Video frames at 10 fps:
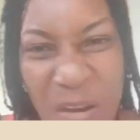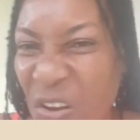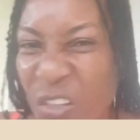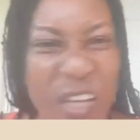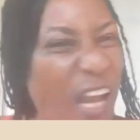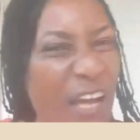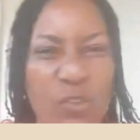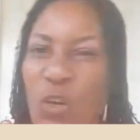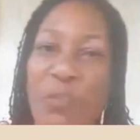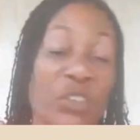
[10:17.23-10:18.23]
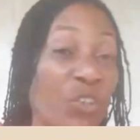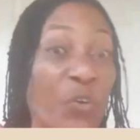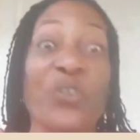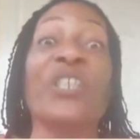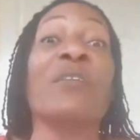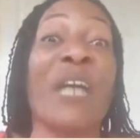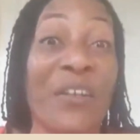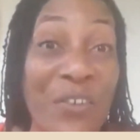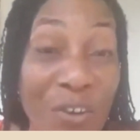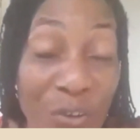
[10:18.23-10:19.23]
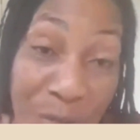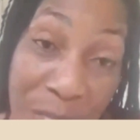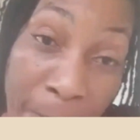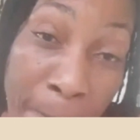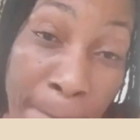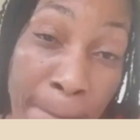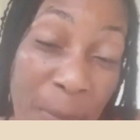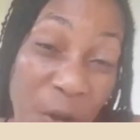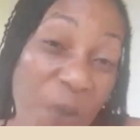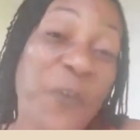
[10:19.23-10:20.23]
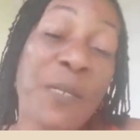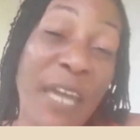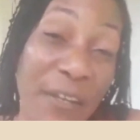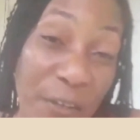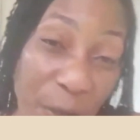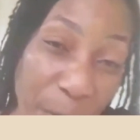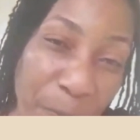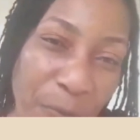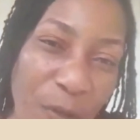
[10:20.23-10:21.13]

blood clot rubbish chuck on nothing me I don't know. One of you me I don't know.